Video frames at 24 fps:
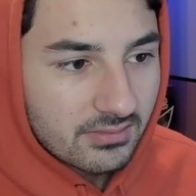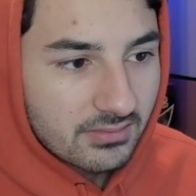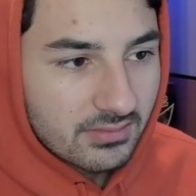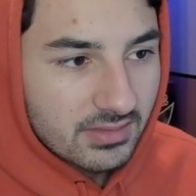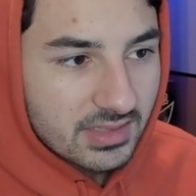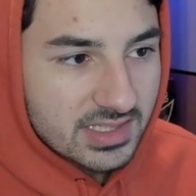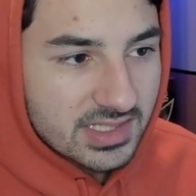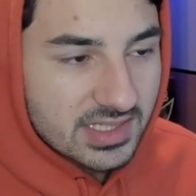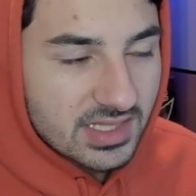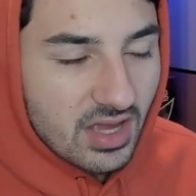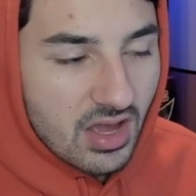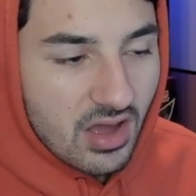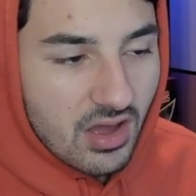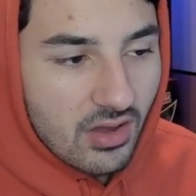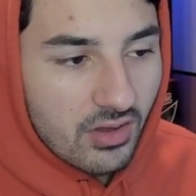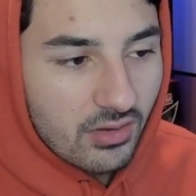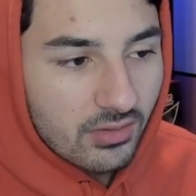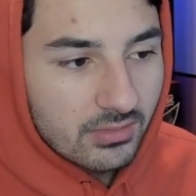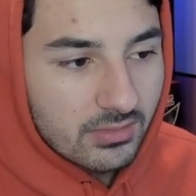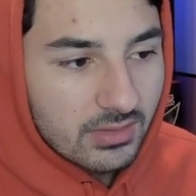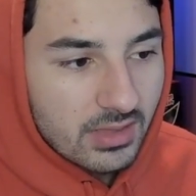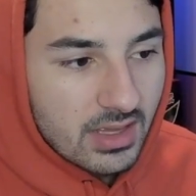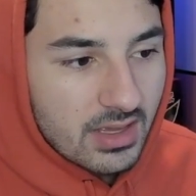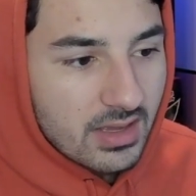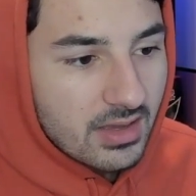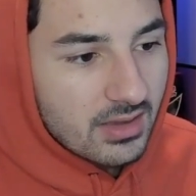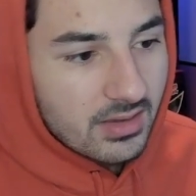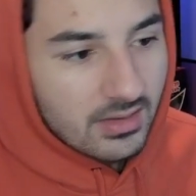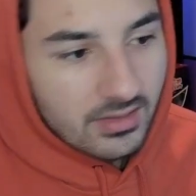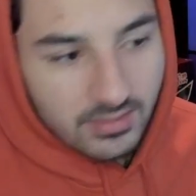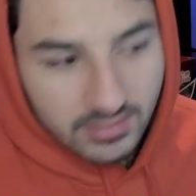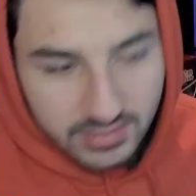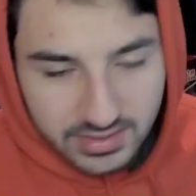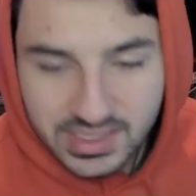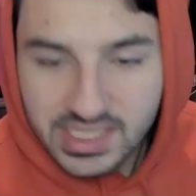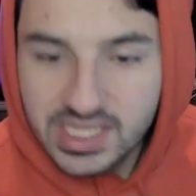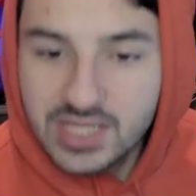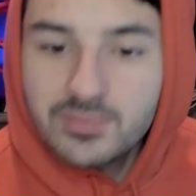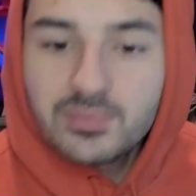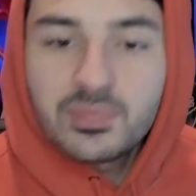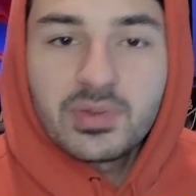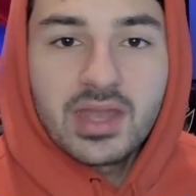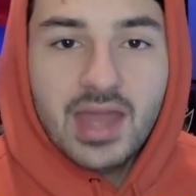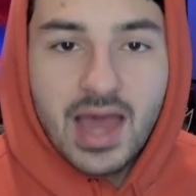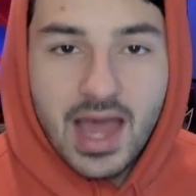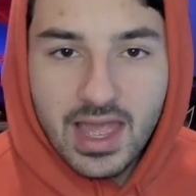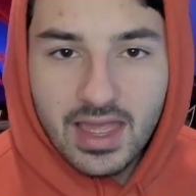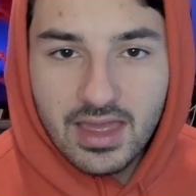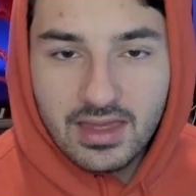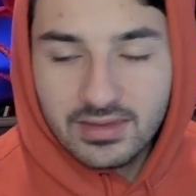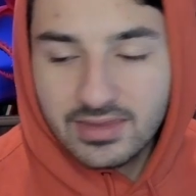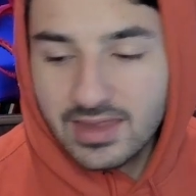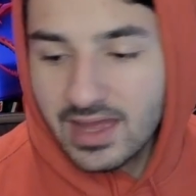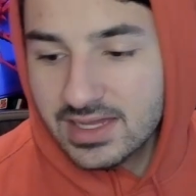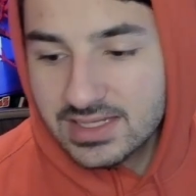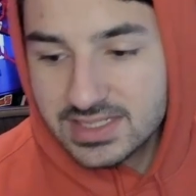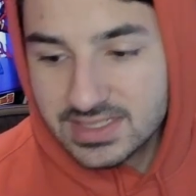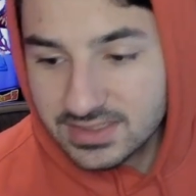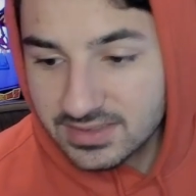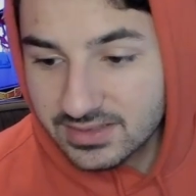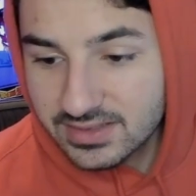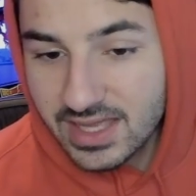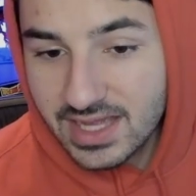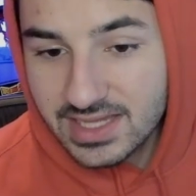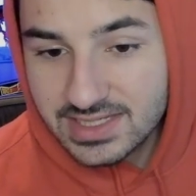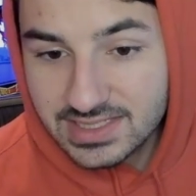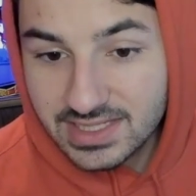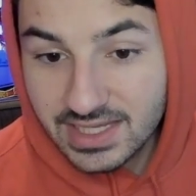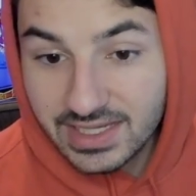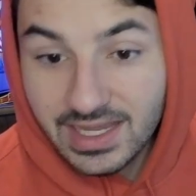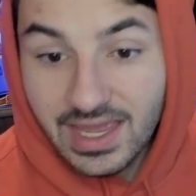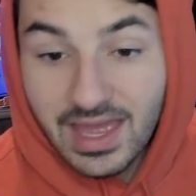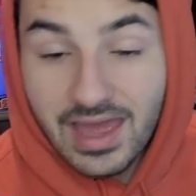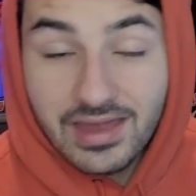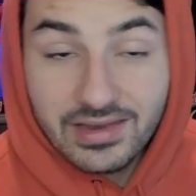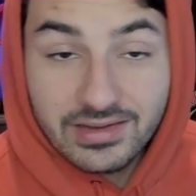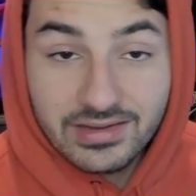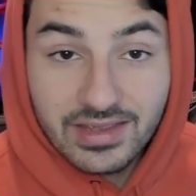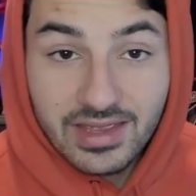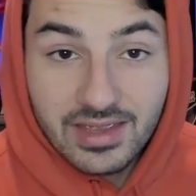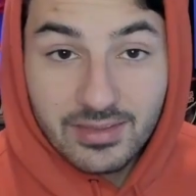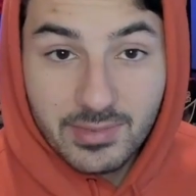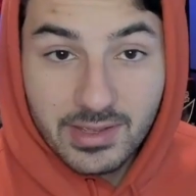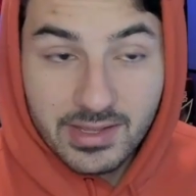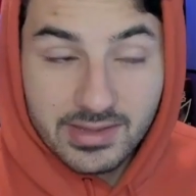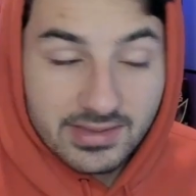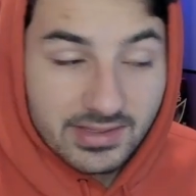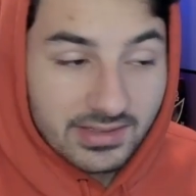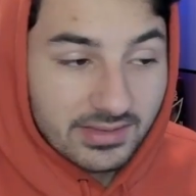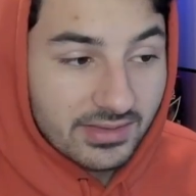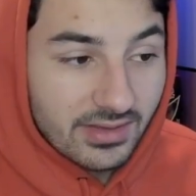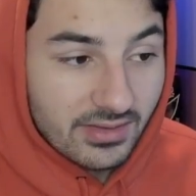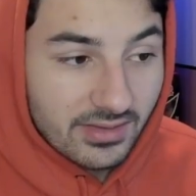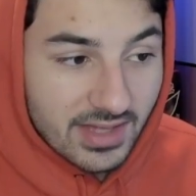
So, keep an eye. That's that's like endgame, I think though.